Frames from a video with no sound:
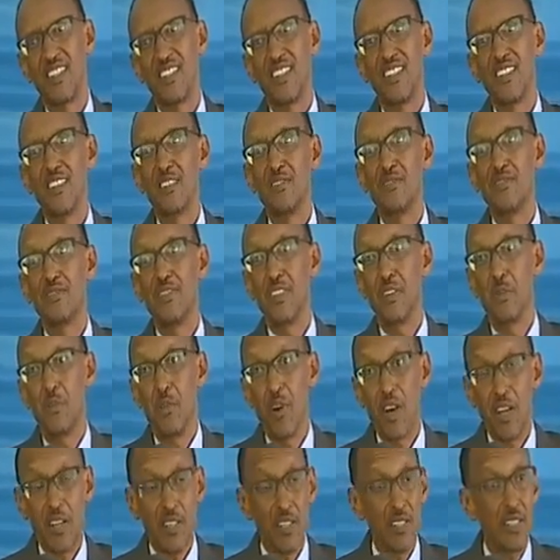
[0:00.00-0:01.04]
If the
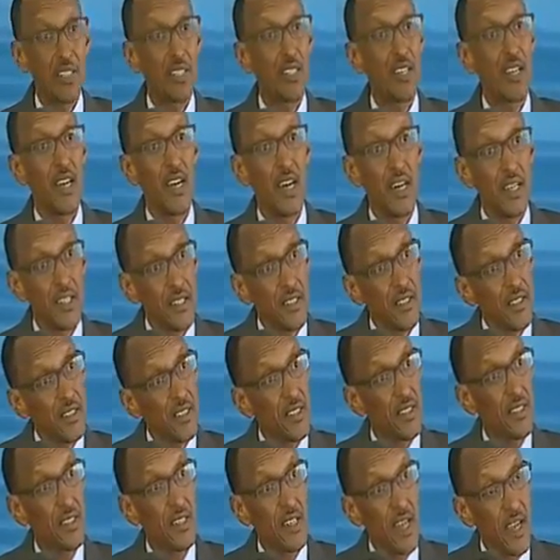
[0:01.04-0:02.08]
world has
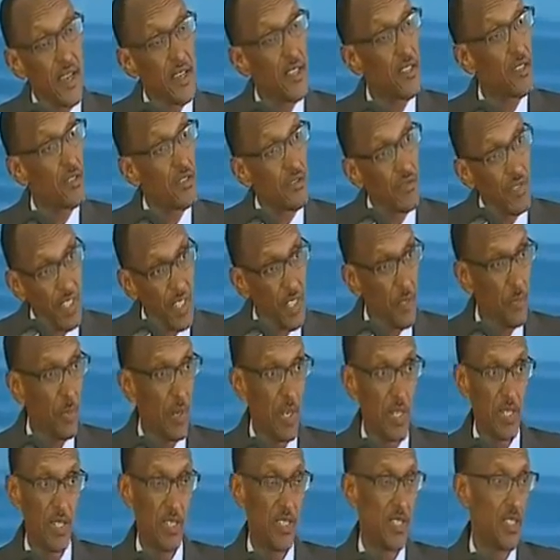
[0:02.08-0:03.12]
these kinds of
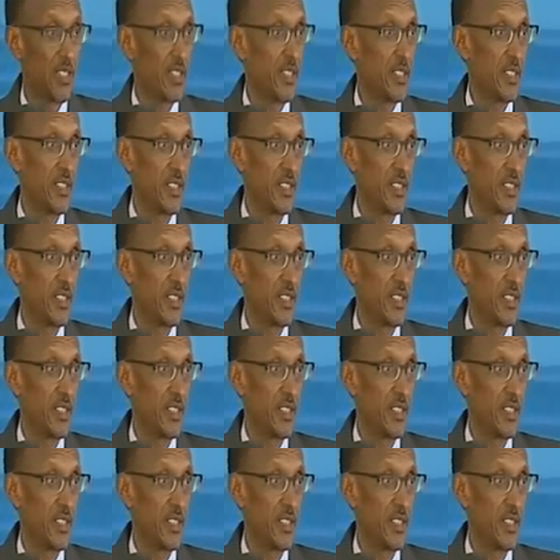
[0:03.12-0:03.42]
experts,